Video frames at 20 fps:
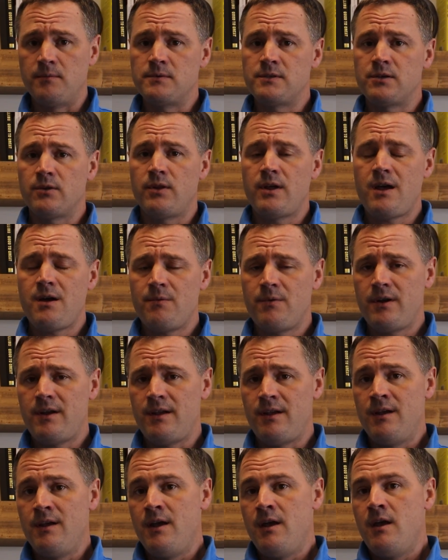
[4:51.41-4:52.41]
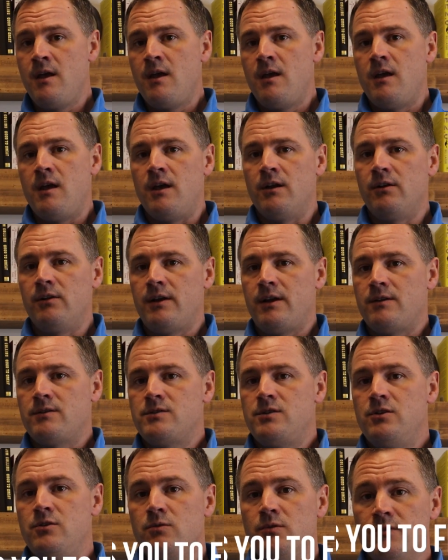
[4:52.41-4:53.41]
So that way, it
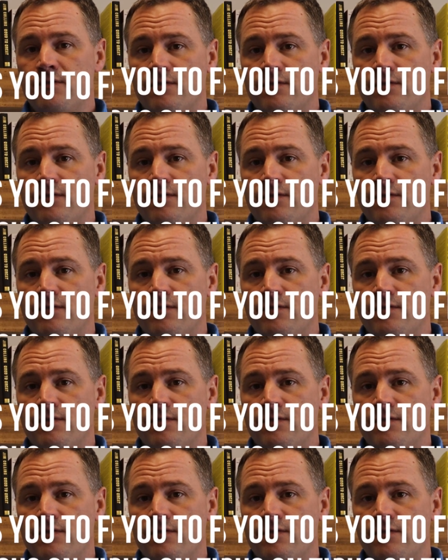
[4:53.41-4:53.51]
allows you